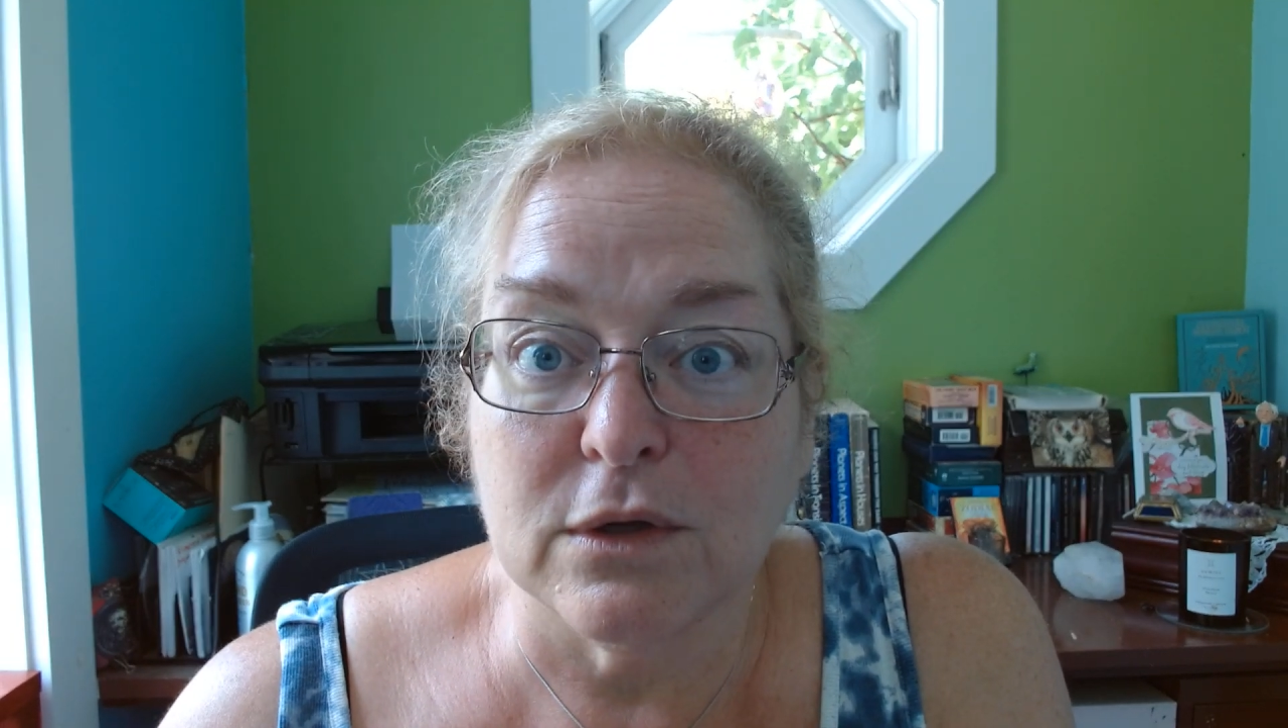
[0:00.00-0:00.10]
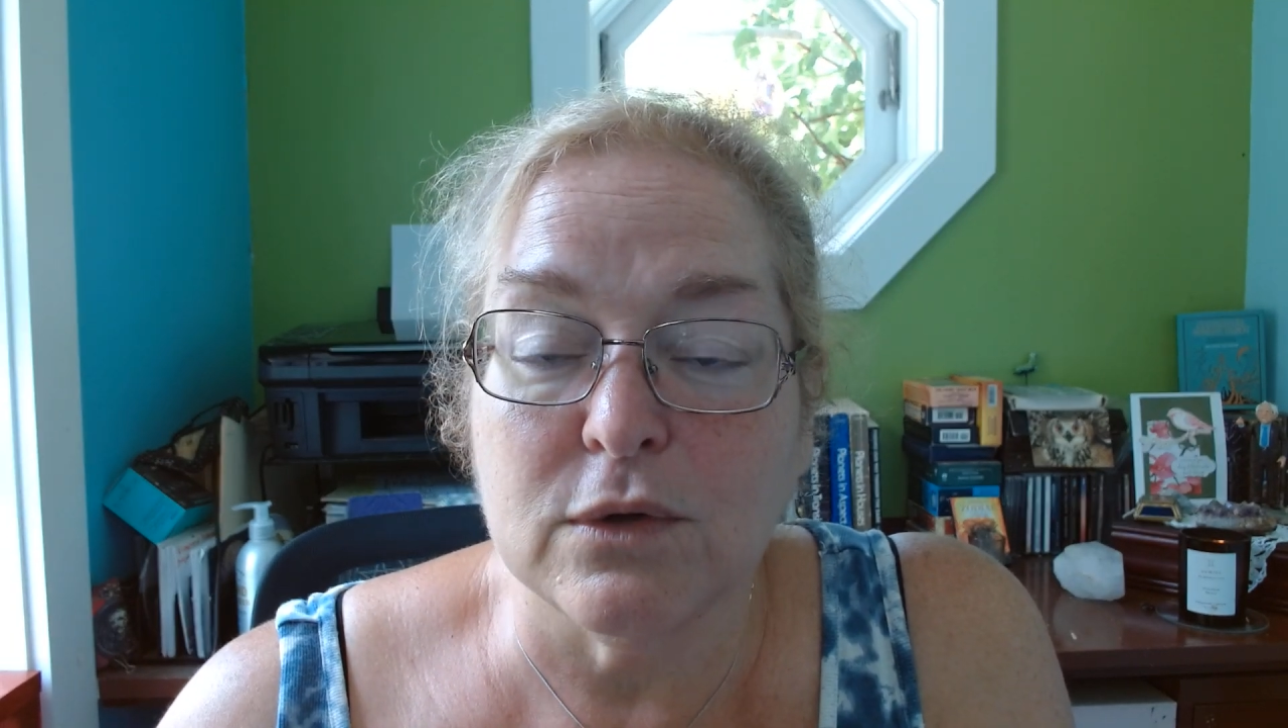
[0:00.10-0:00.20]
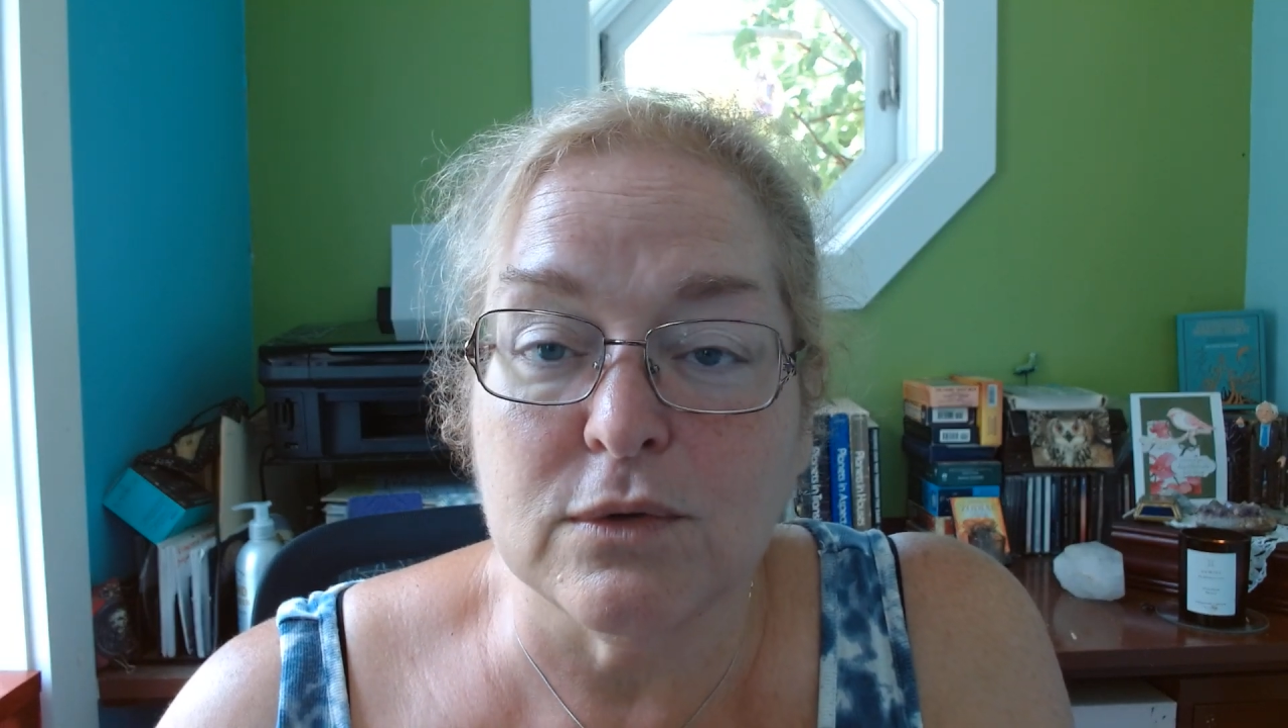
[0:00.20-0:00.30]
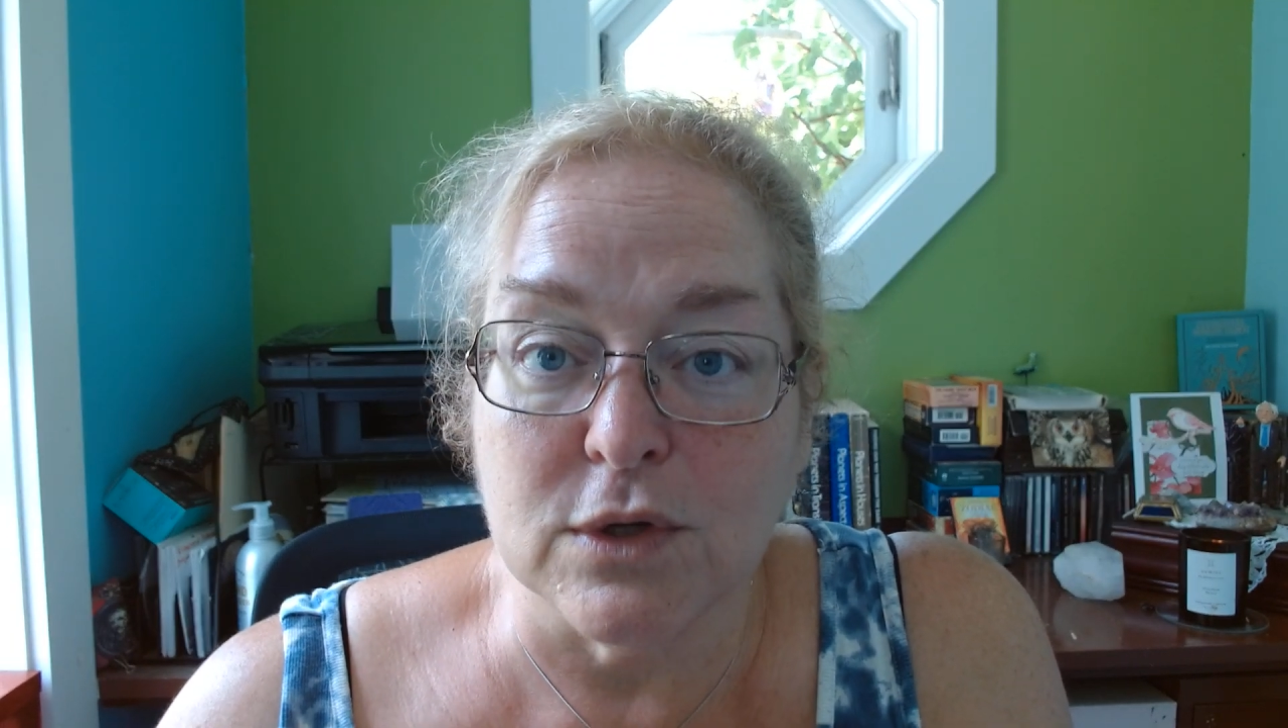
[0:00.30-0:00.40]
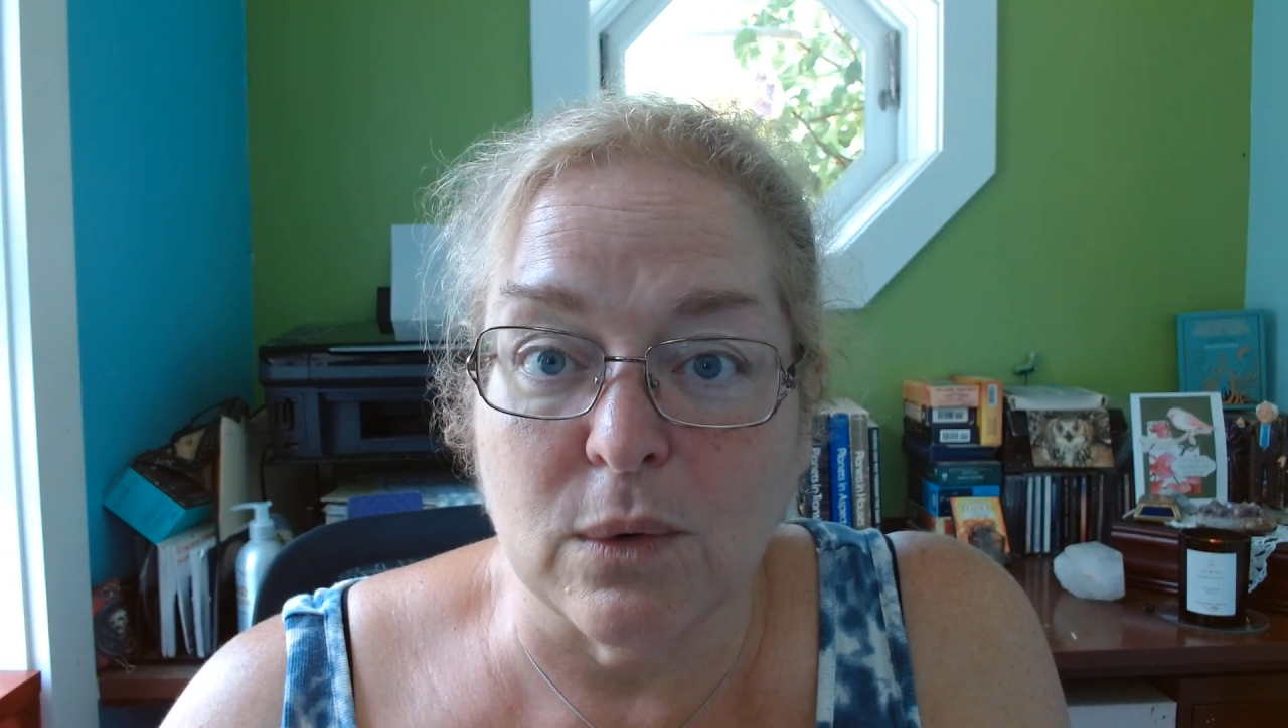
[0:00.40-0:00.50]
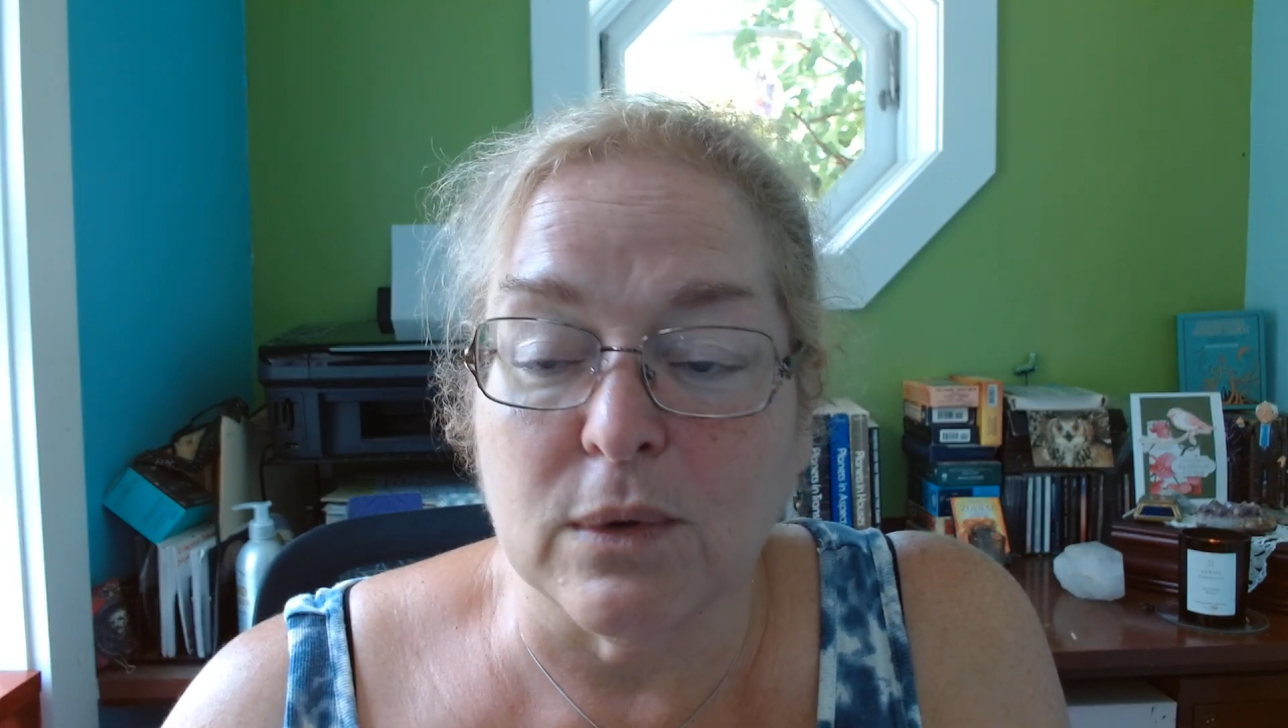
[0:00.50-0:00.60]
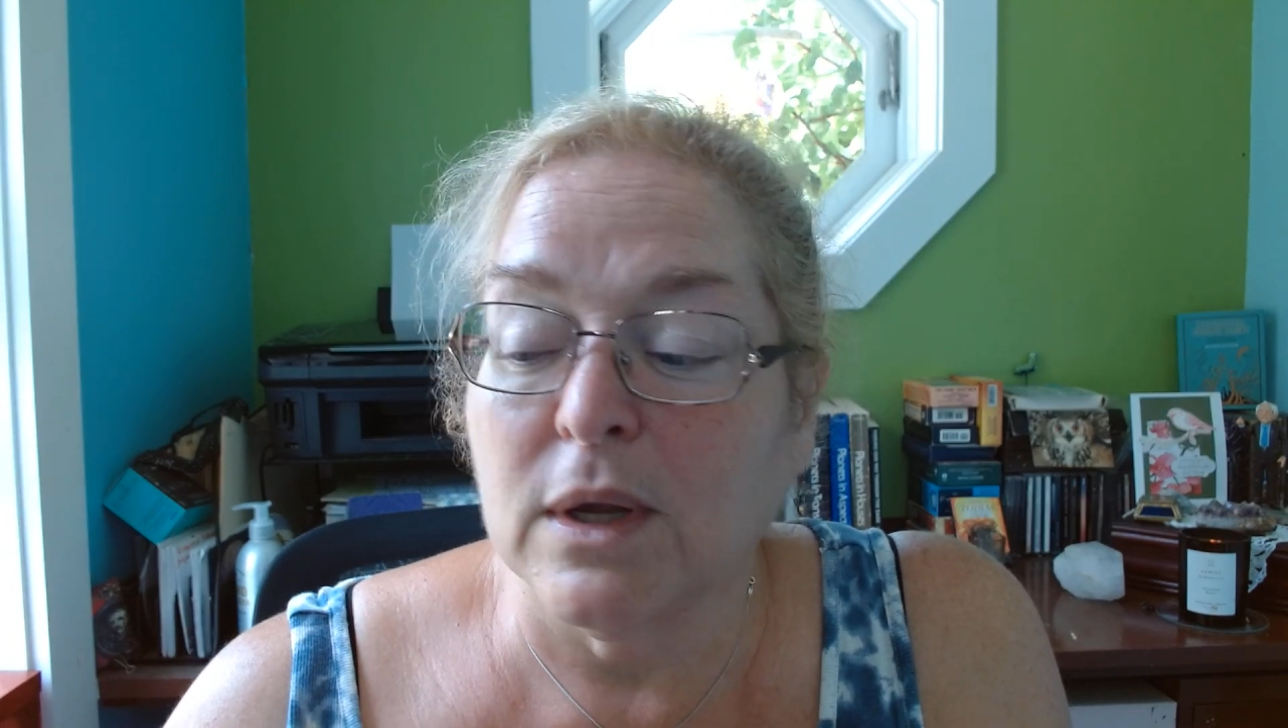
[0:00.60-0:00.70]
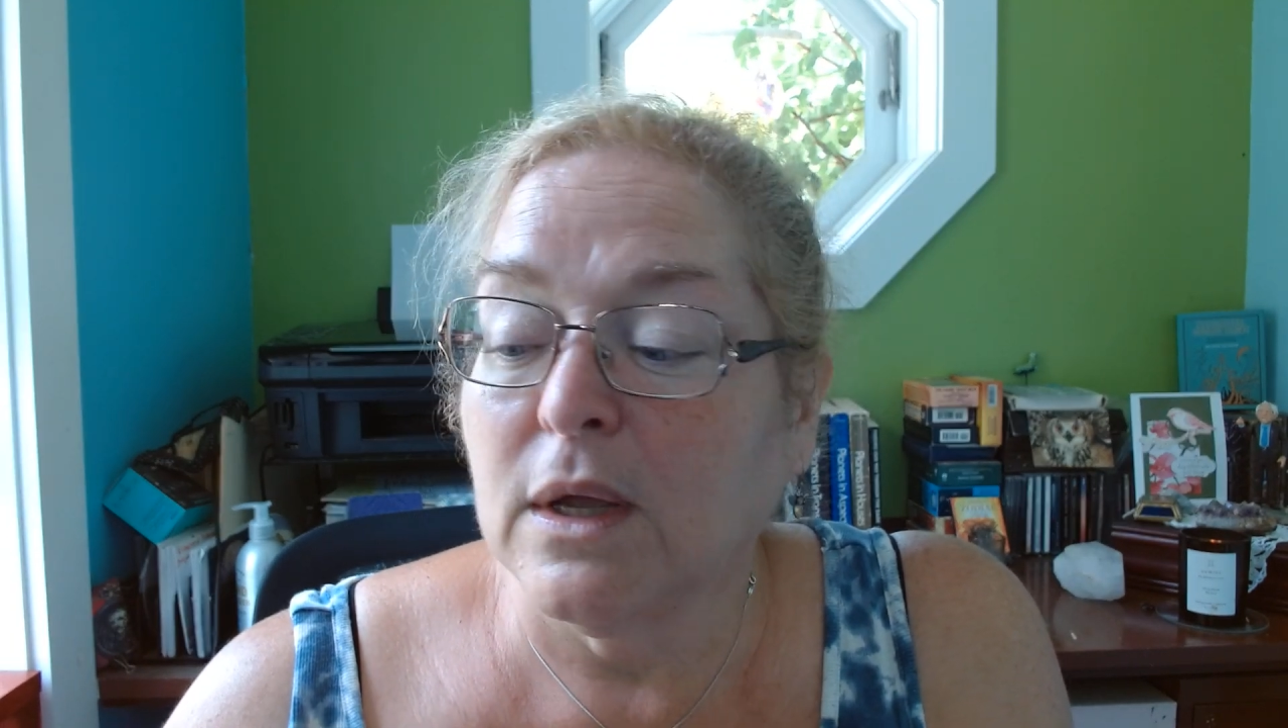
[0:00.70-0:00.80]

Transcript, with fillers: You don't.